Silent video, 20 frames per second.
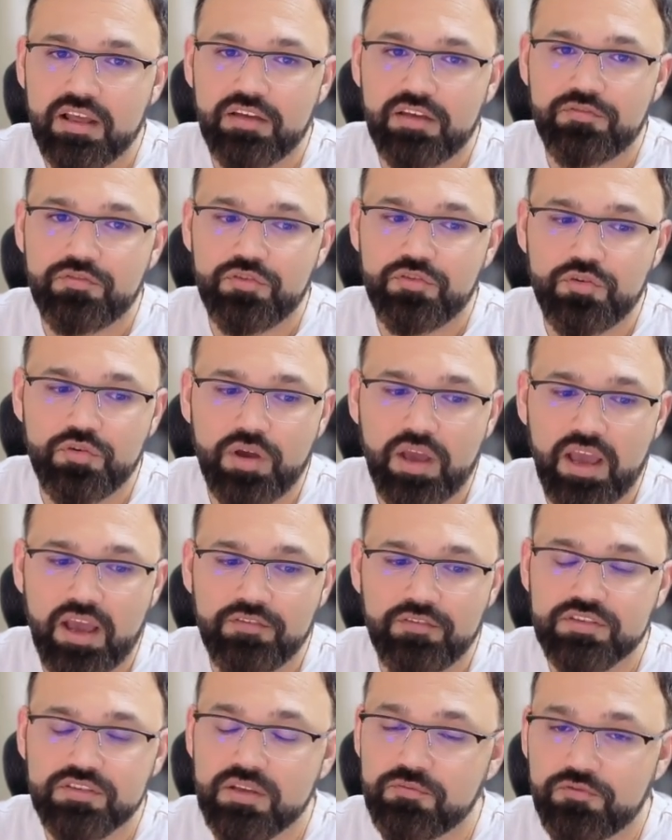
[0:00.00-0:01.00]
If you
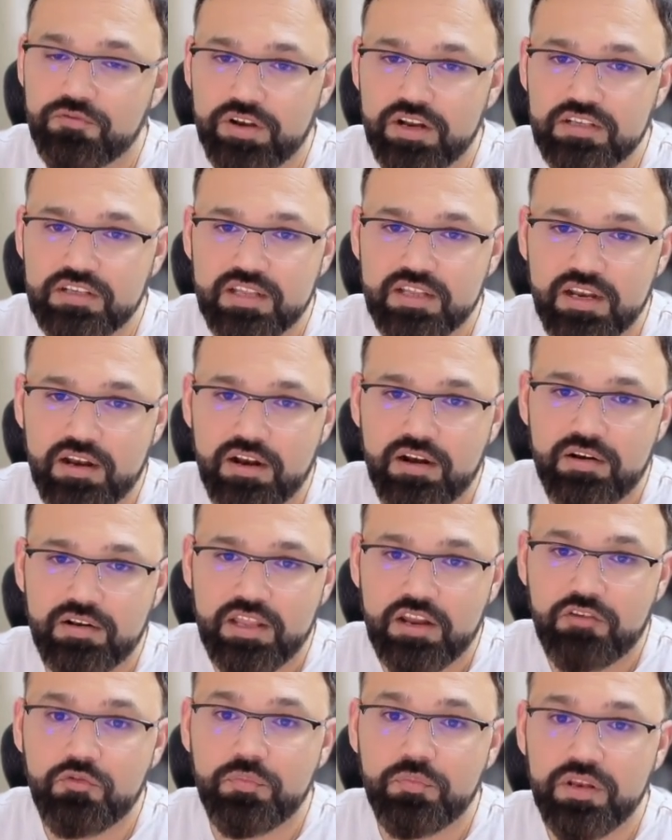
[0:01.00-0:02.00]
have some friends
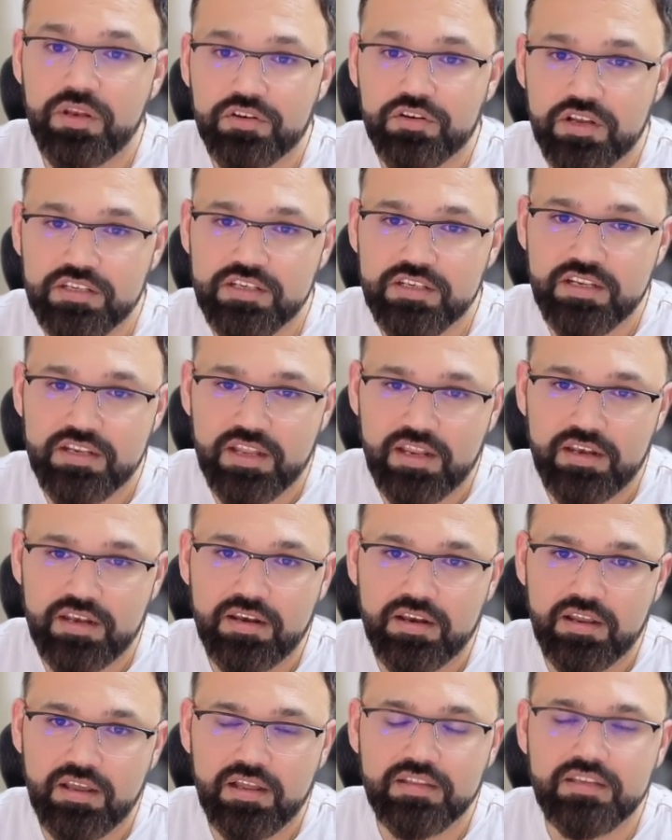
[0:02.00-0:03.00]
that would be interested
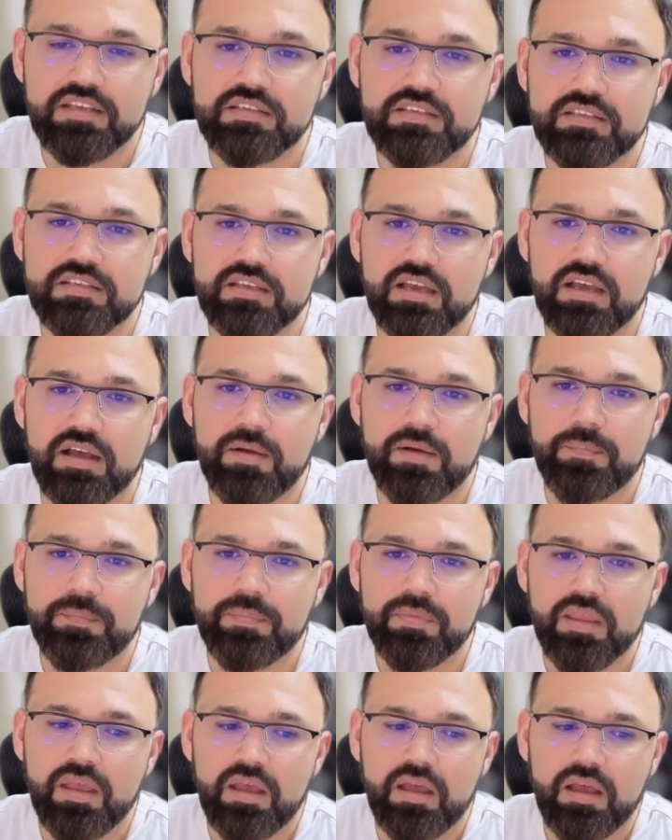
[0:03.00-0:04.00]
in this
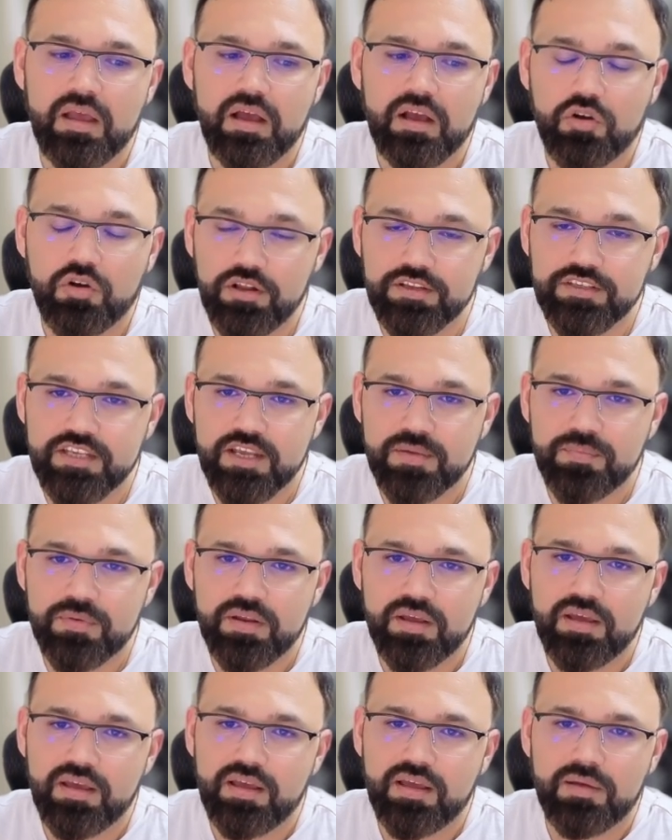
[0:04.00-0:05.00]
concept,
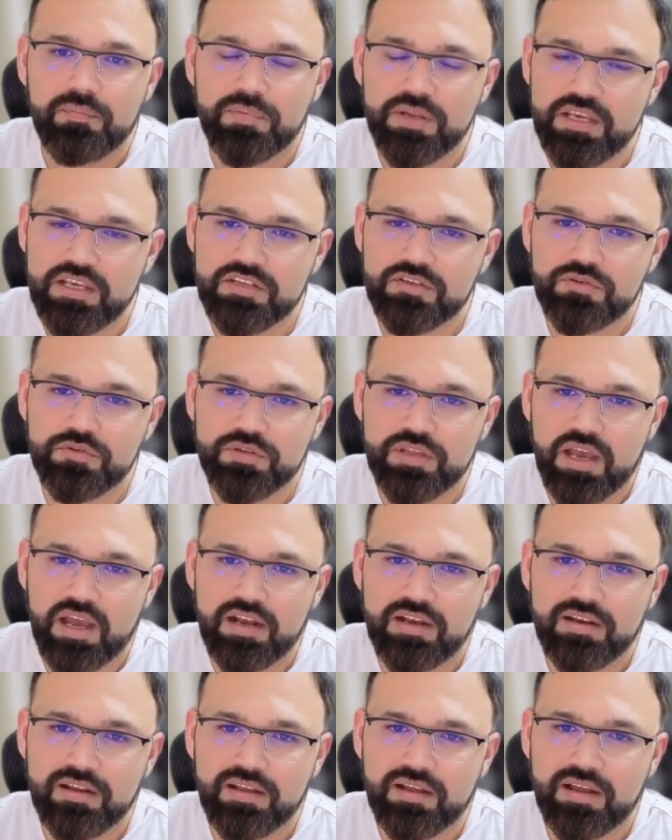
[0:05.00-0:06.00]
please do
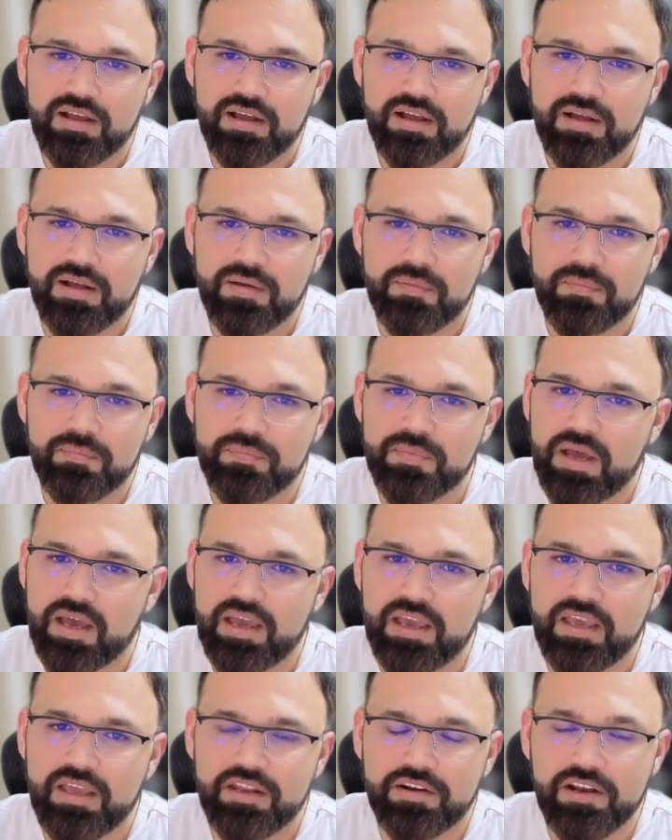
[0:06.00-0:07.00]
that.
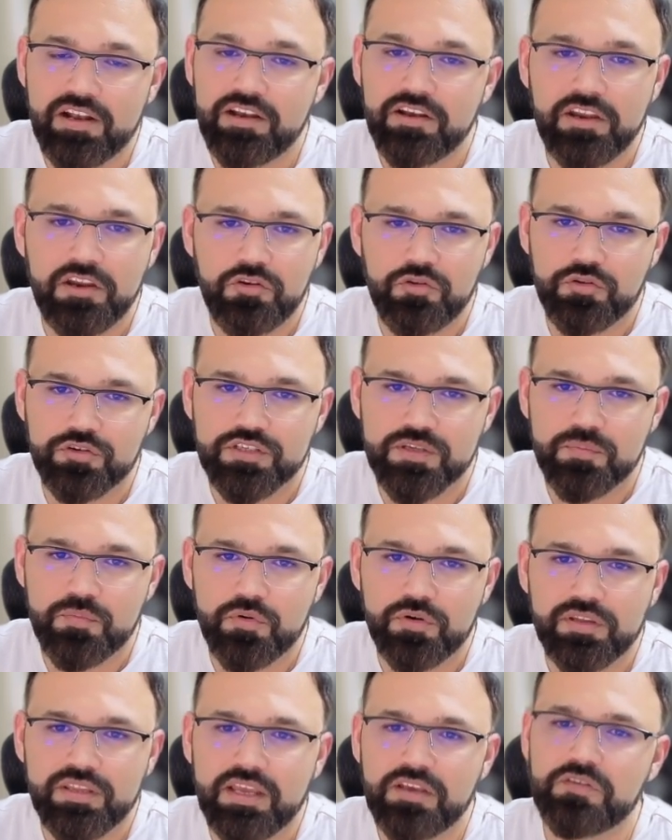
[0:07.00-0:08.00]
I really need your
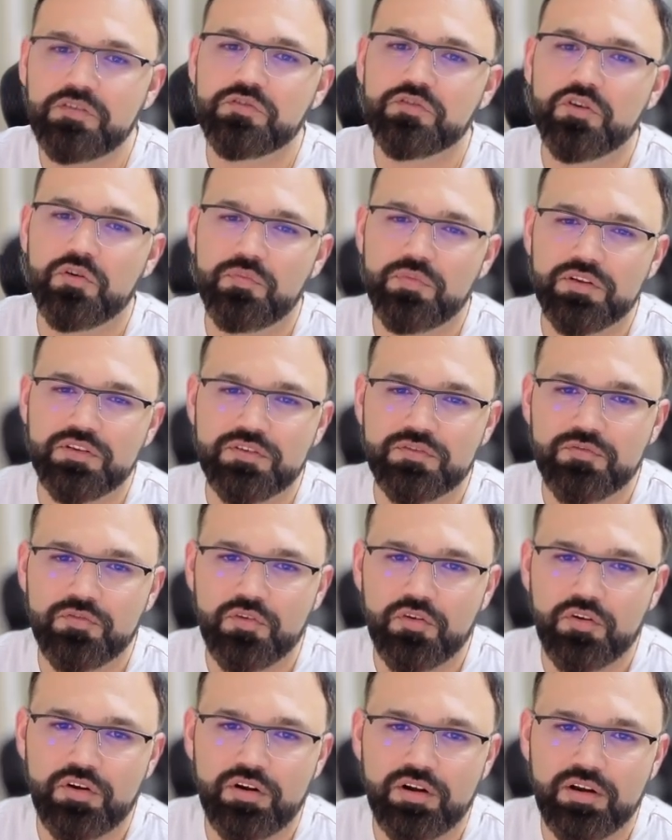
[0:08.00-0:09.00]
support. Thank you so much
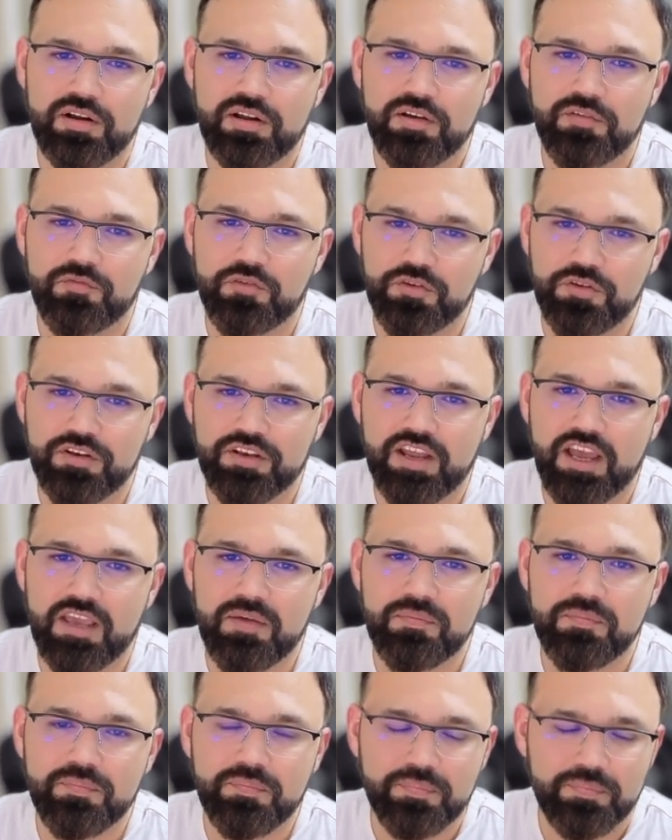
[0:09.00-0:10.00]
for your time.